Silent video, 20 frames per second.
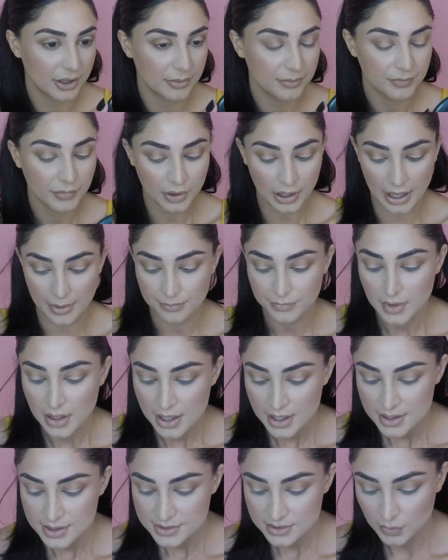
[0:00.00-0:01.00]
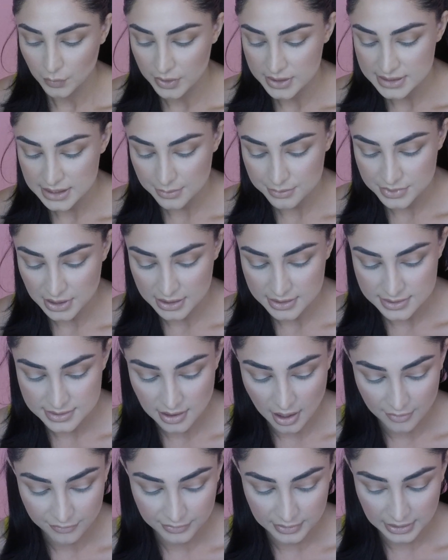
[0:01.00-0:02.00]
Okay, so once I'm done
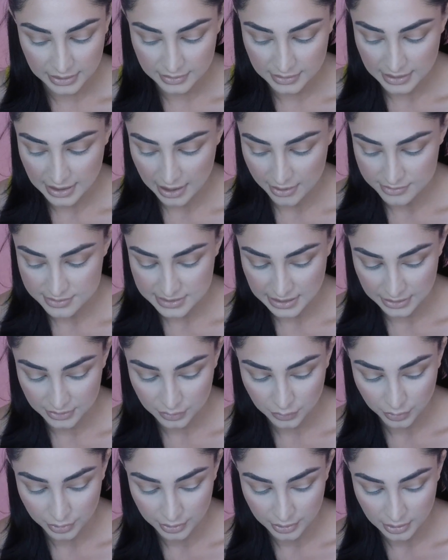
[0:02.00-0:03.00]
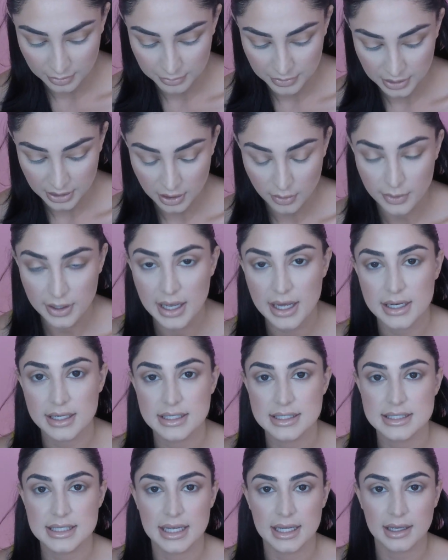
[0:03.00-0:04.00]
softening the outside corner, I'm going to go ahead and
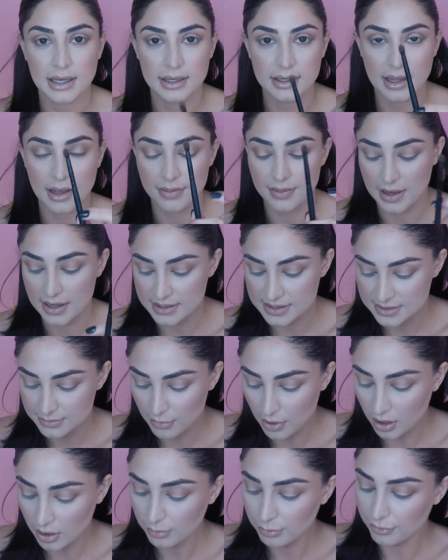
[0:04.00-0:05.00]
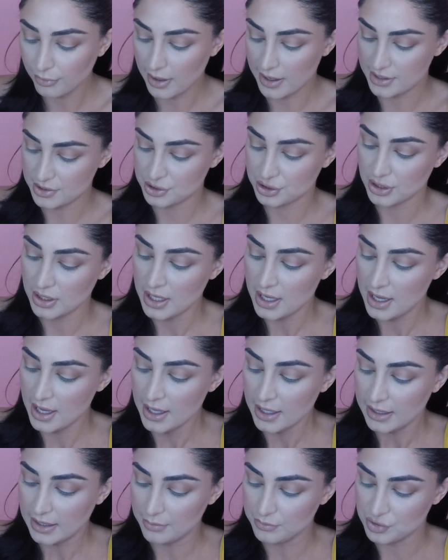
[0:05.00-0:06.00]
take again that small brush and
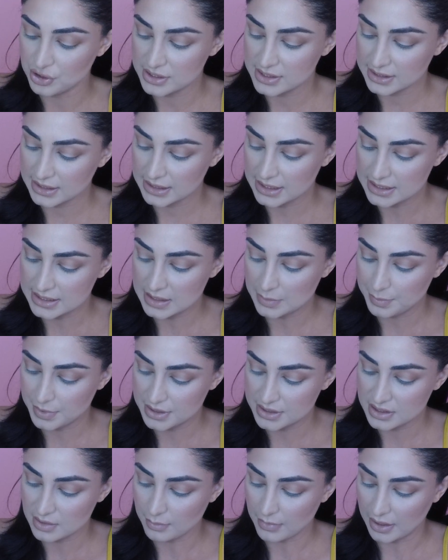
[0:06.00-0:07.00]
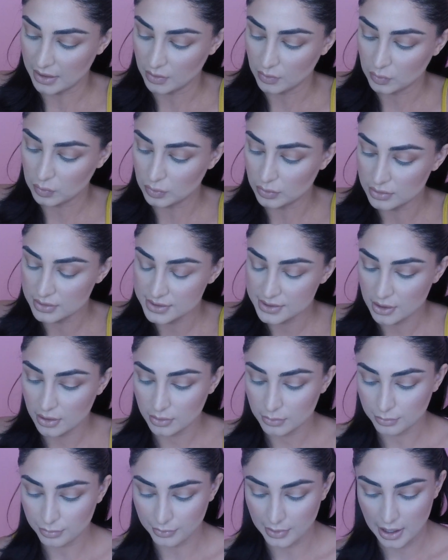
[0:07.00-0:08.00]
I'm just going to dip into my cool tone
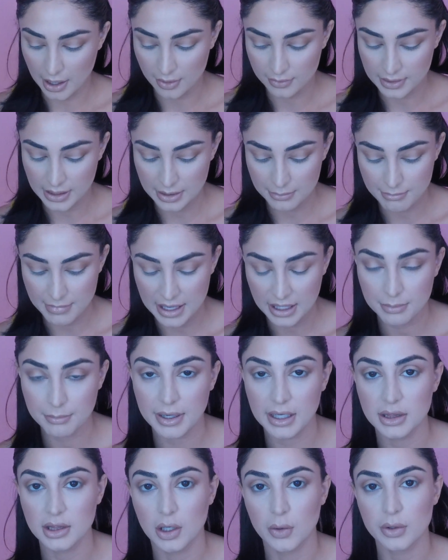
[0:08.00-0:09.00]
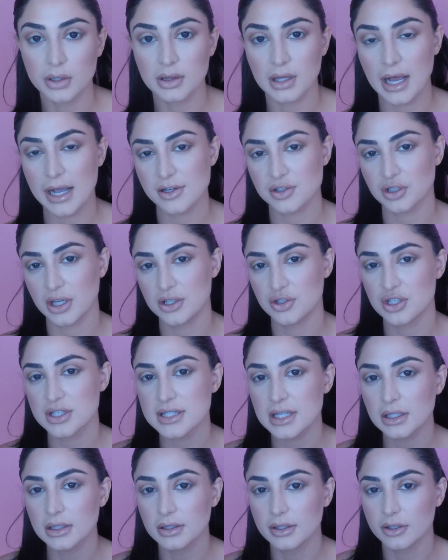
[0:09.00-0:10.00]
brown and make my lower lash line just a
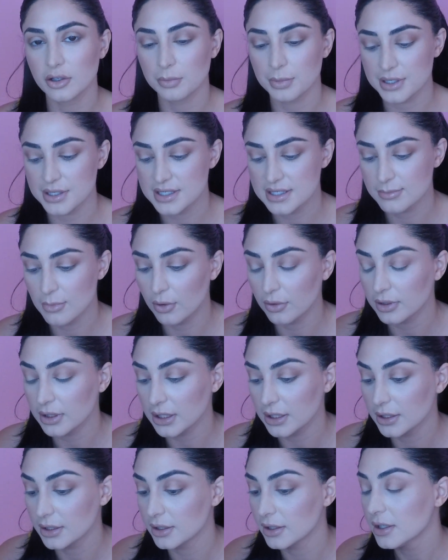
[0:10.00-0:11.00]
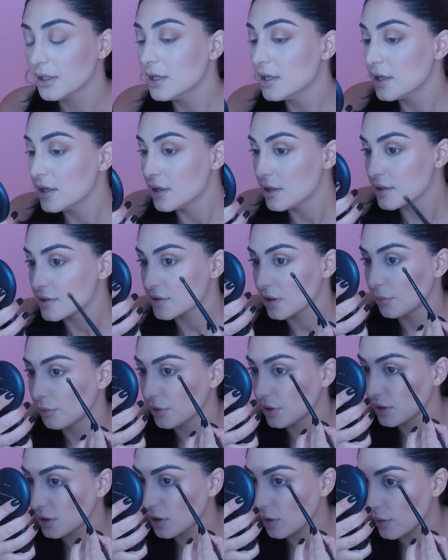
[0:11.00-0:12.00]
little bit smokier. So I'm going to
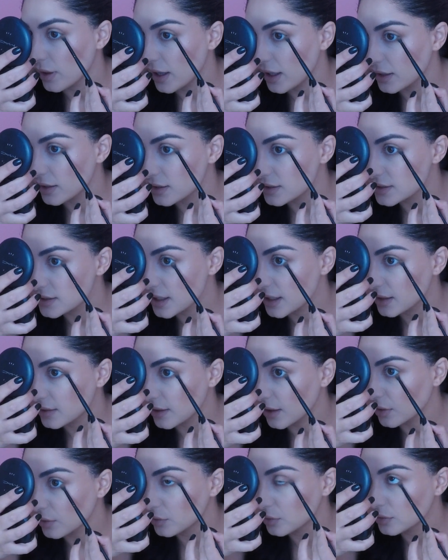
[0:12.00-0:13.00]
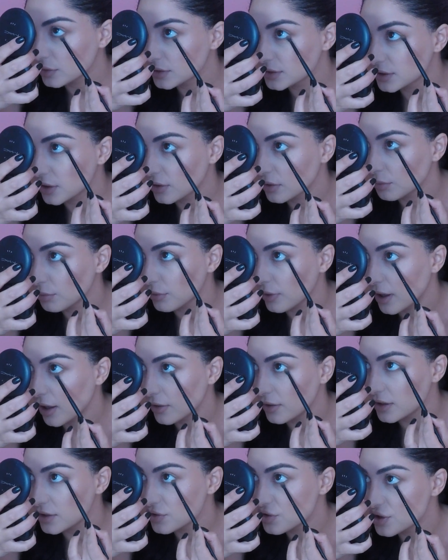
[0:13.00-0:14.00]
go ahead and take that cool tone brown
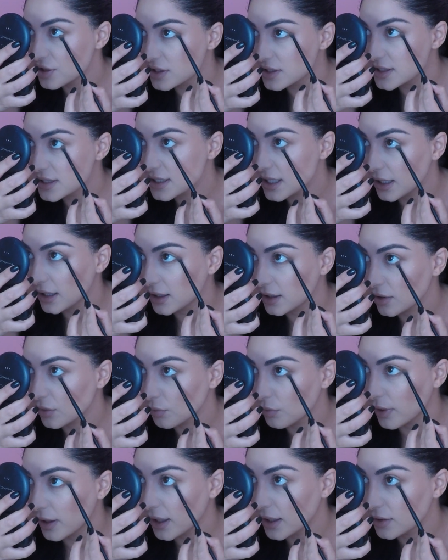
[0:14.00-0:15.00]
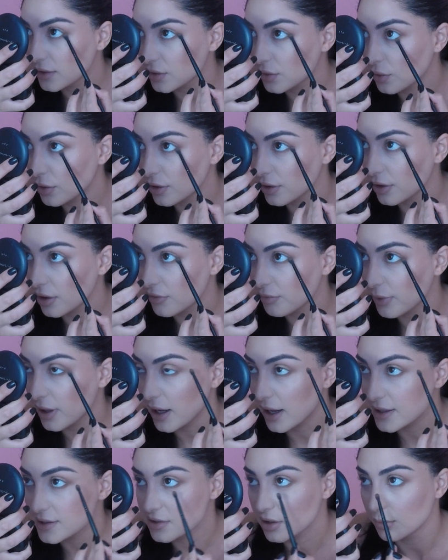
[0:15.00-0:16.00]
and just take it right at the corner of my eye.
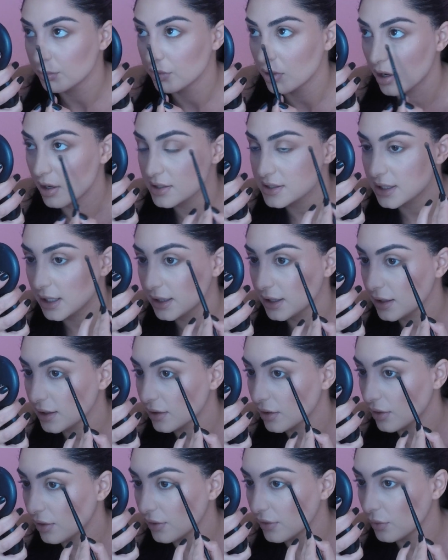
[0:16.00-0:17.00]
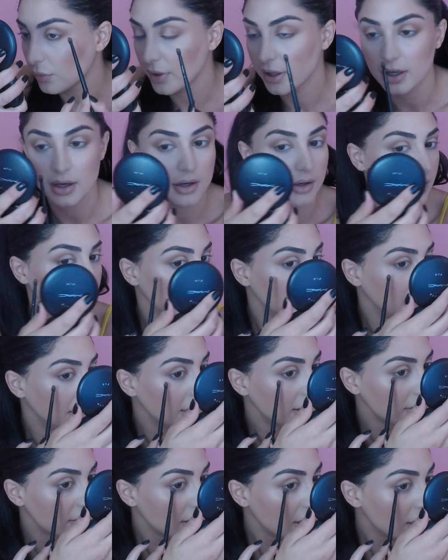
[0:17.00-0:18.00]
So I'm not taking it all the way underneath,
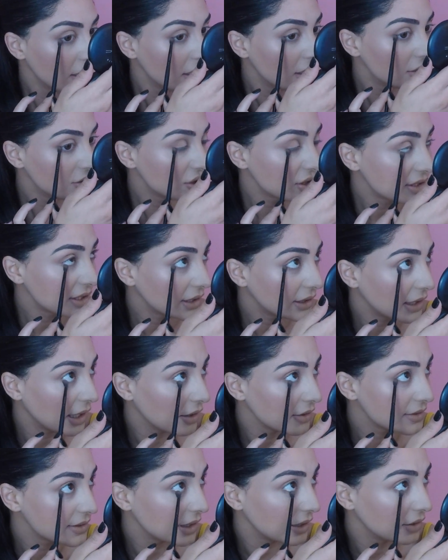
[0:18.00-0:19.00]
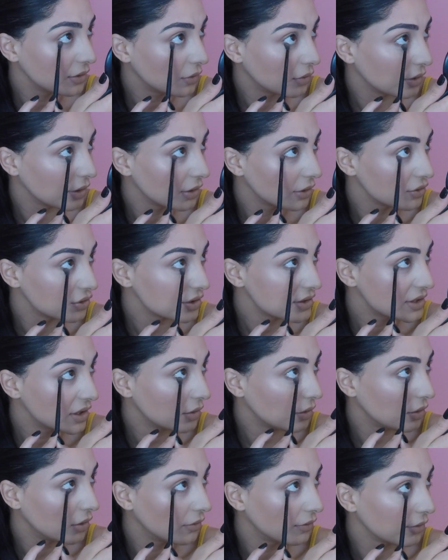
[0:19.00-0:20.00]
just at the outside corner, just so
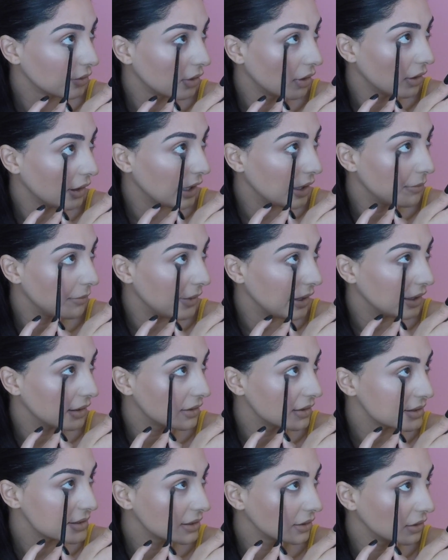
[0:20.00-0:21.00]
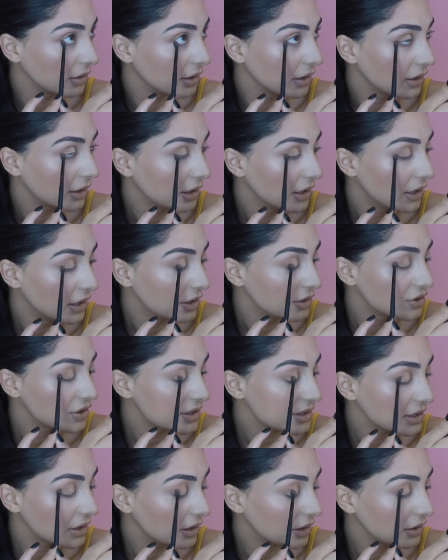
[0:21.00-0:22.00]
overall I make this look just
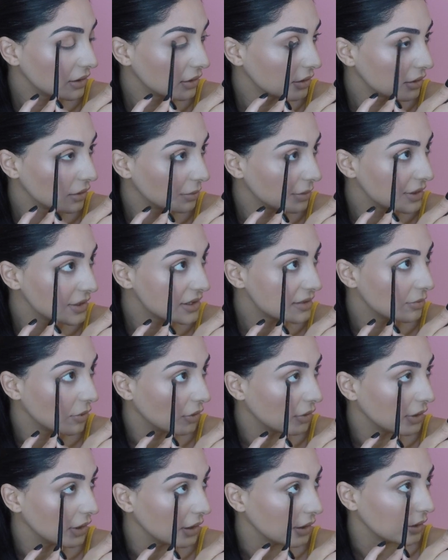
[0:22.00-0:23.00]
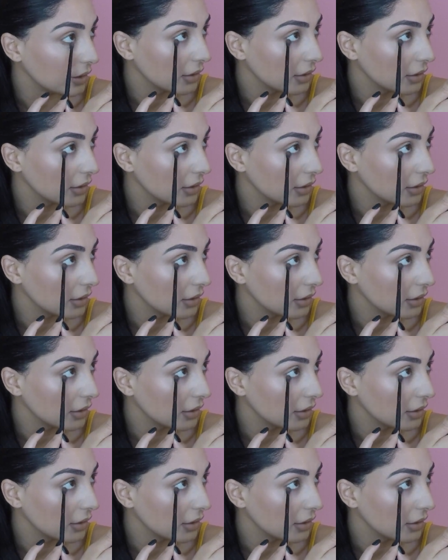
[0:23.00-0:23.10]
a little bit smokier.